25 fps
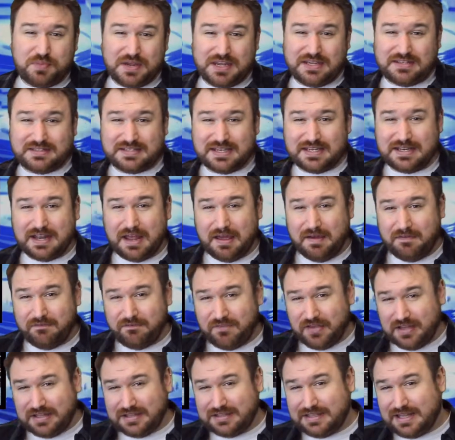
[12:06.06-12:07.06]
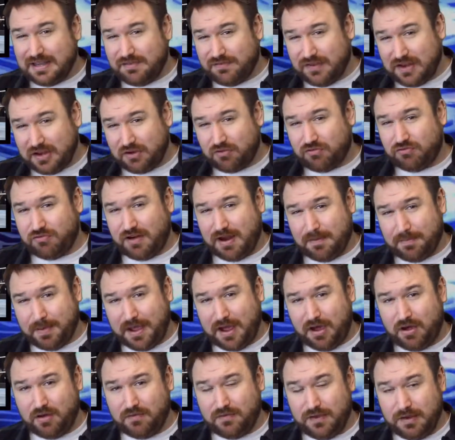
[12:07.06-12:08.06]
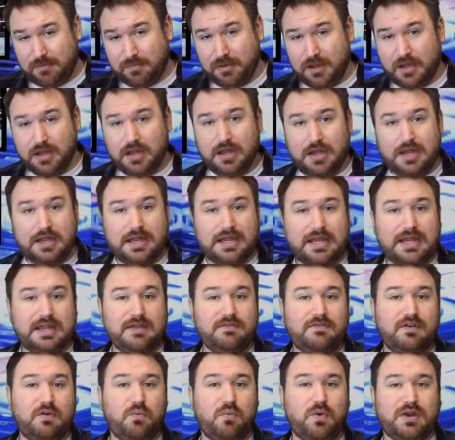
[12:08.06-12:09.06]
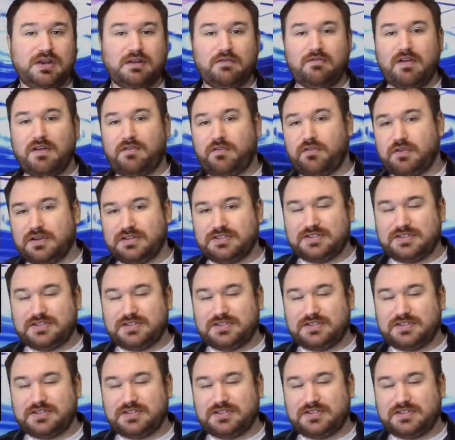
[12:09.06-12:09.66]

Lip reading: beating the living crap out of him. Even when the referee